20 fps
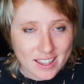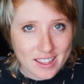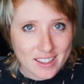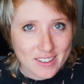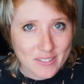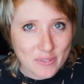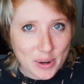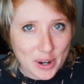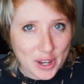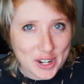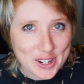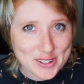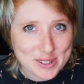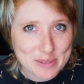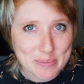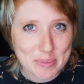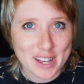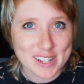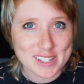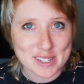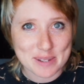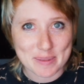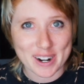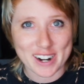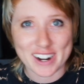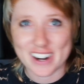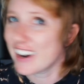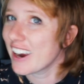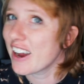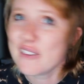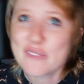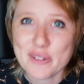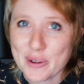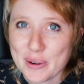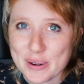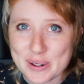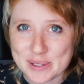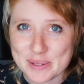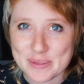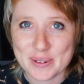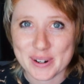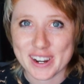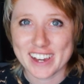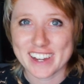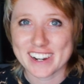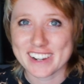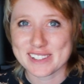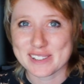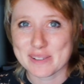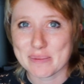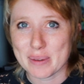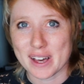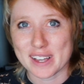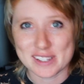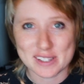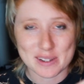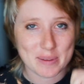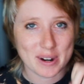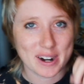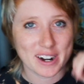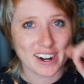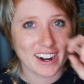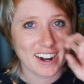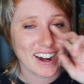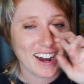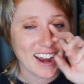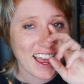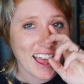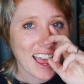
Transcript: we're gonna use a Posca marker. Of course we're gonna use a Posca marker.